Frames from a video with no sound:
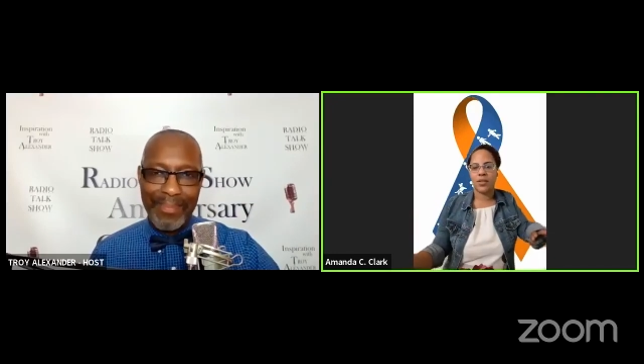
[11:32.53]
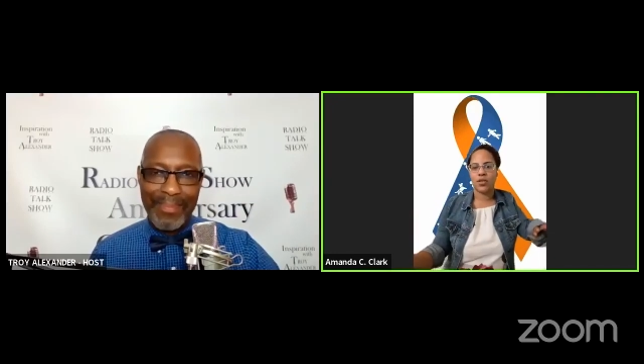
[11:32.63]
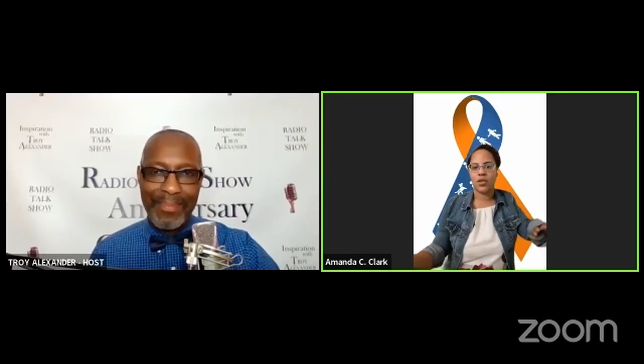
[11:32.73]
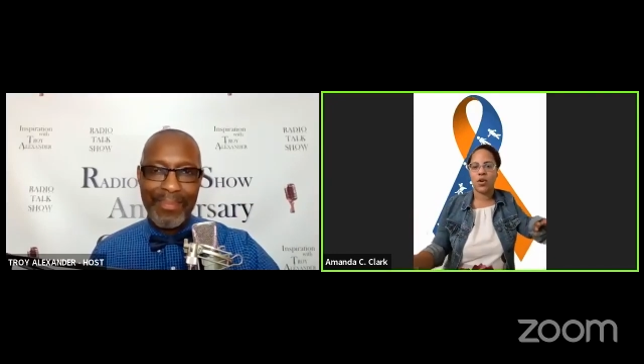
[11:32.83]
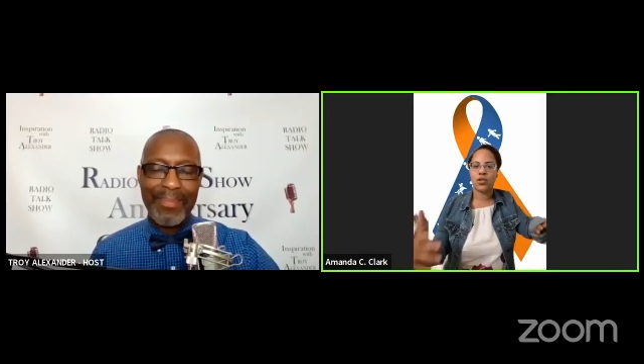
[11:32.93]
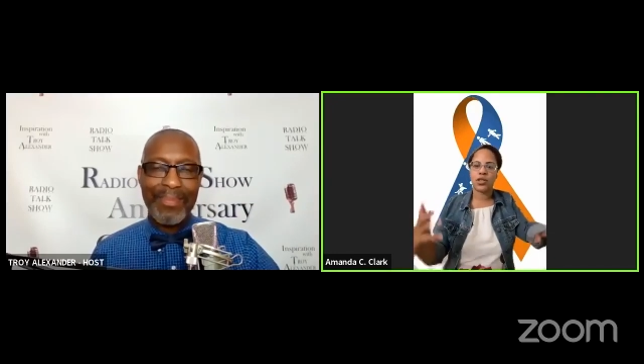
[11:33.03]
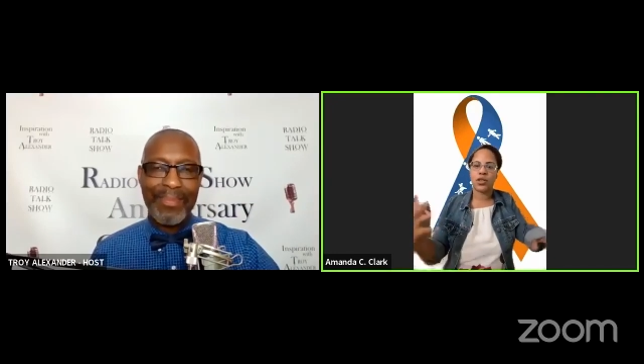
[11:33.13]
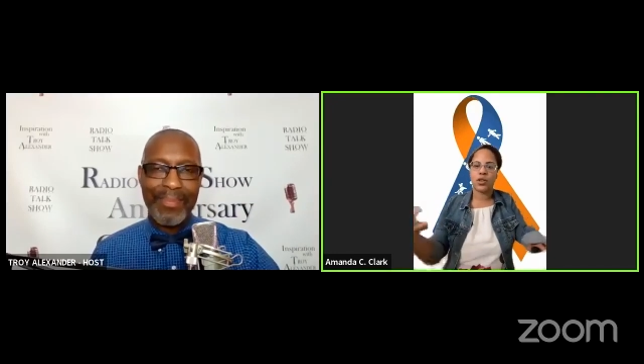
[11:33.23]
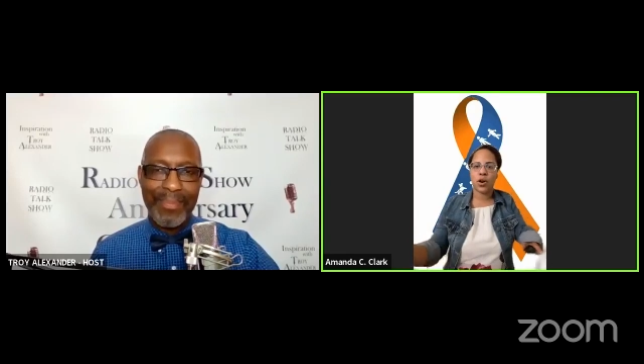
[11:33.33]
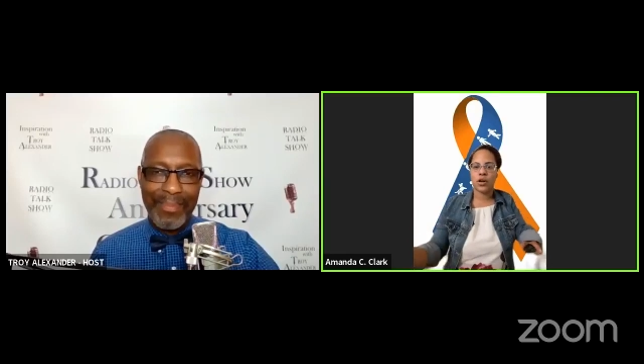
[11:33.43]
those
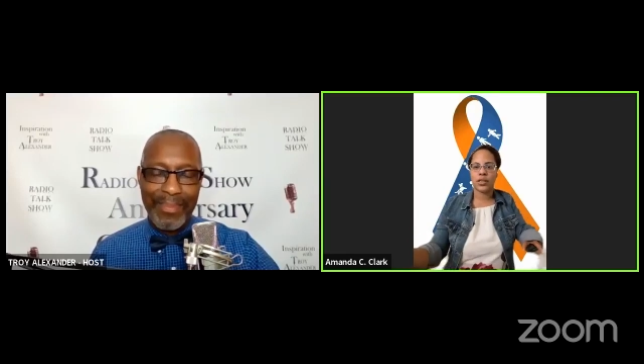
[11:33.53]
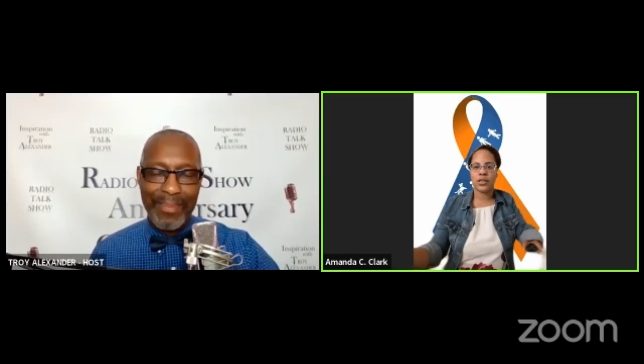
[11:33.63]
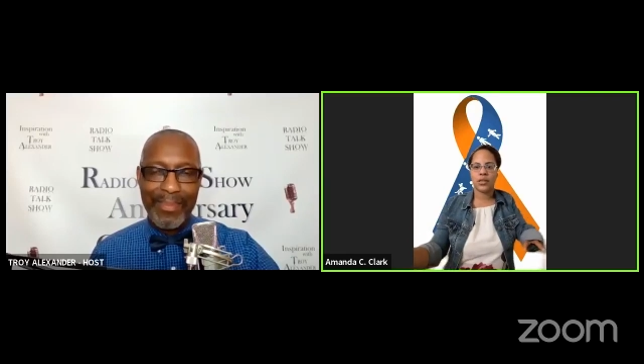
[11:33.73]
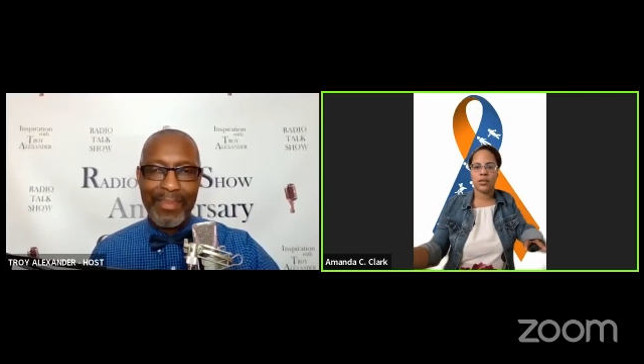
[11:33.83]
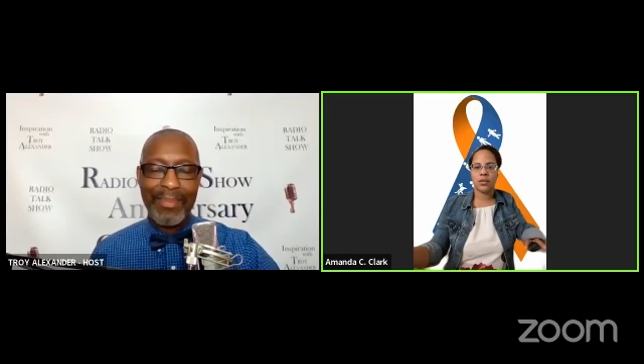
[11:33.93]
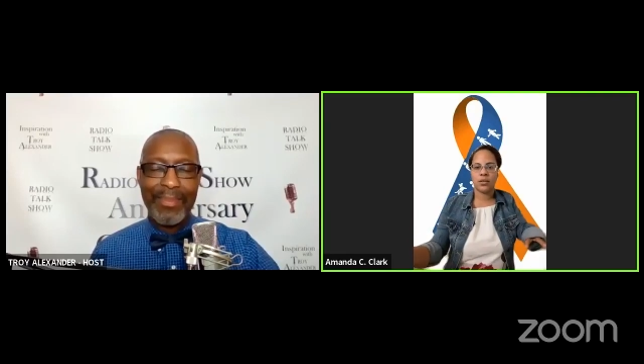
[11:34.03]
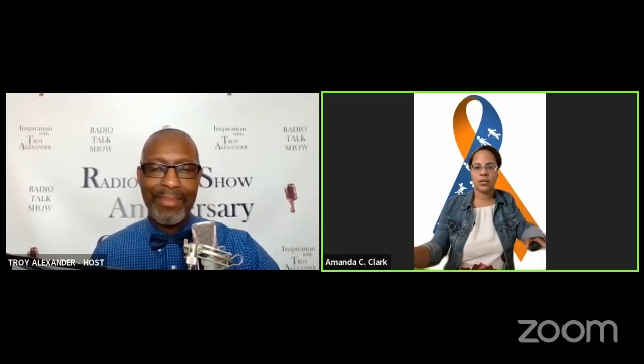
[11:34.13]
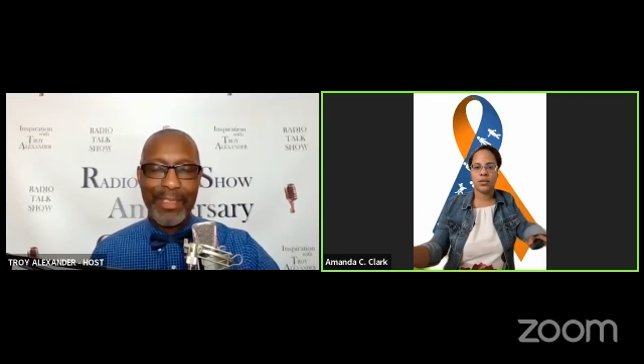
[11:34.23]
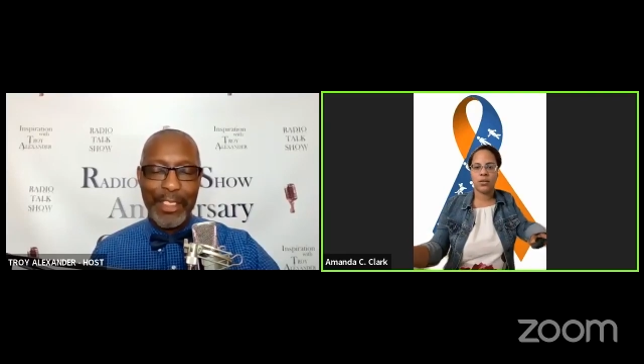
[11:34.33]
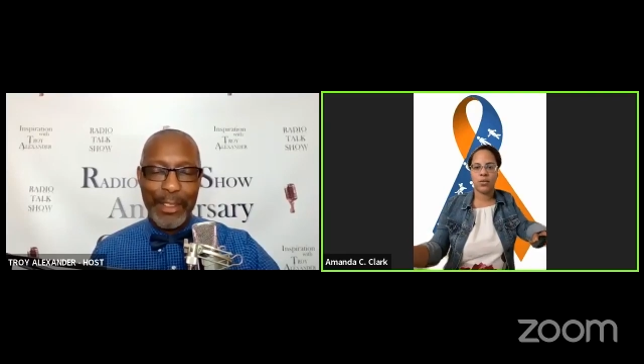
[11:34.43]
thoughts
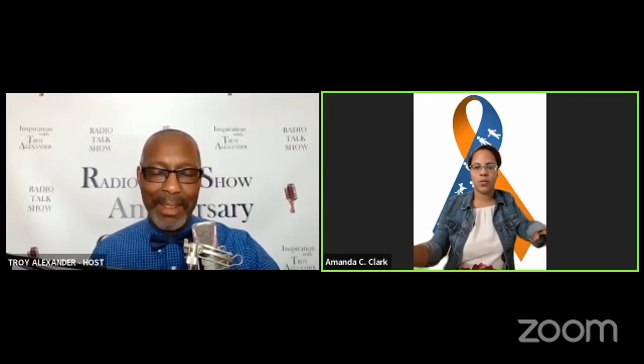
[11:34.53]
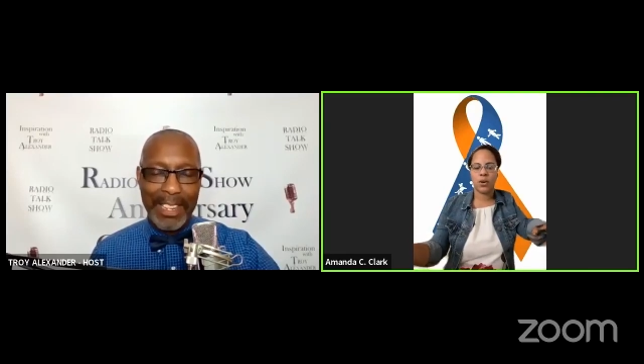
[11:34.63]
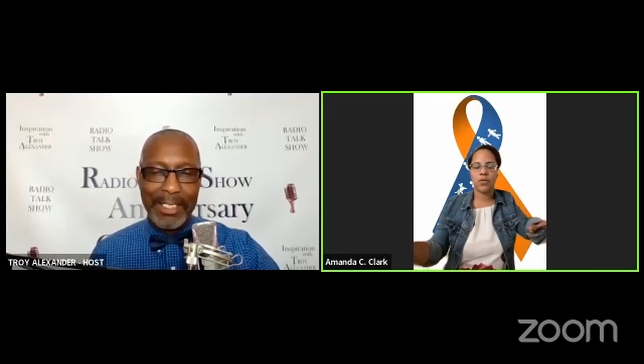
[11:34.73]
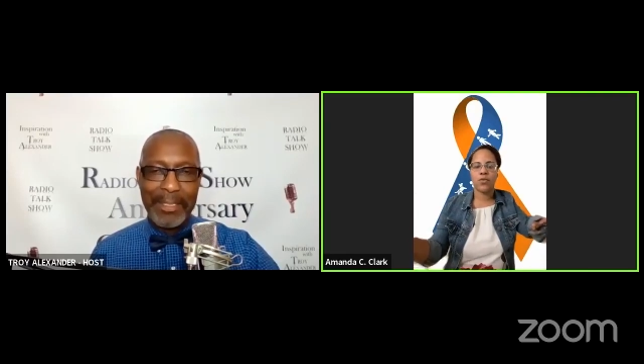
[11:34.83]
were